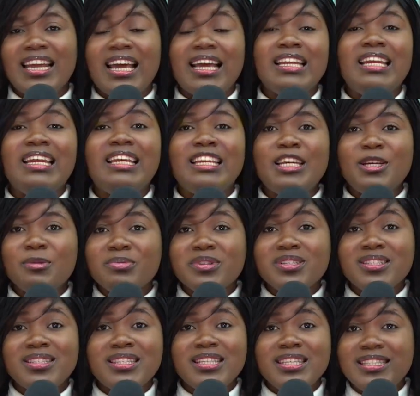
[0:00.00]
And in
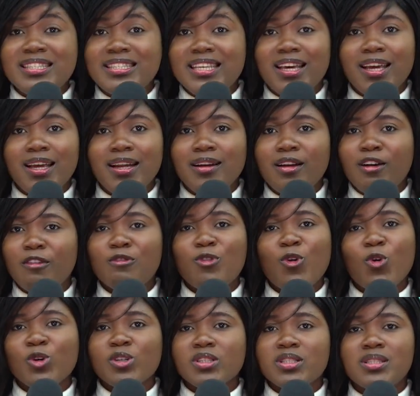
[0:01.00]
Libra season, of
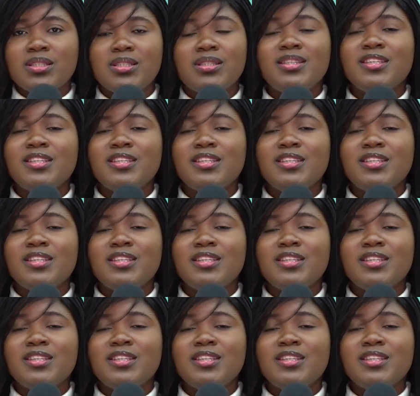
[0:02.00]
course,